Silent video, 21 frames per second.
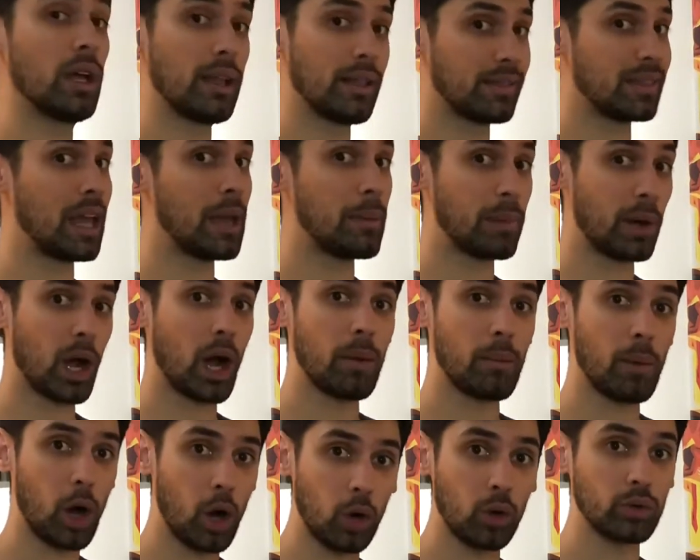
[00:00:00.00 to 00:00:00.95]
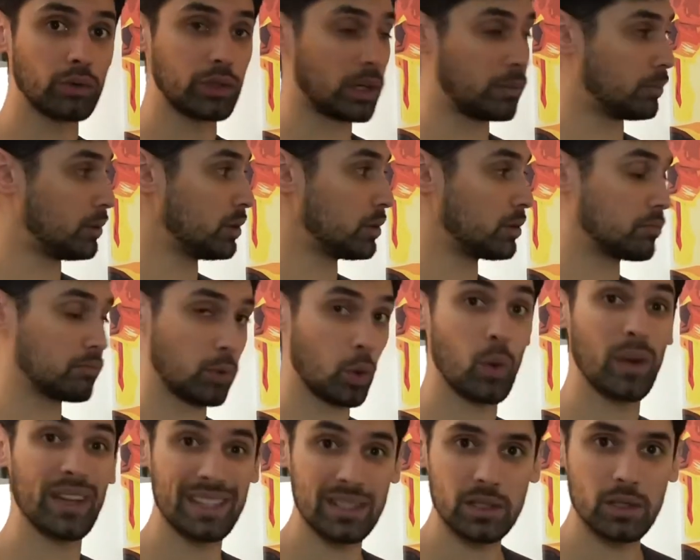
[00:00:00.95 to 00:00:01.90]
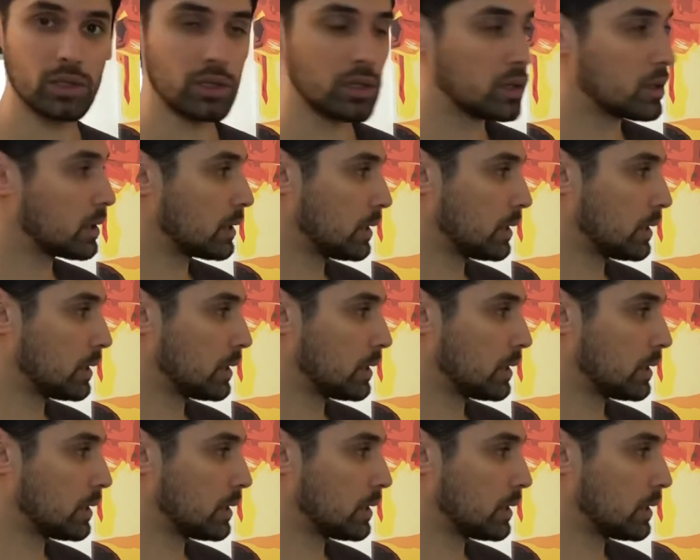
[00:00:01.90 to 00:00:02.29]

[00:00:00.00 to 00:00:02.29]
they become whole numbers, or integers.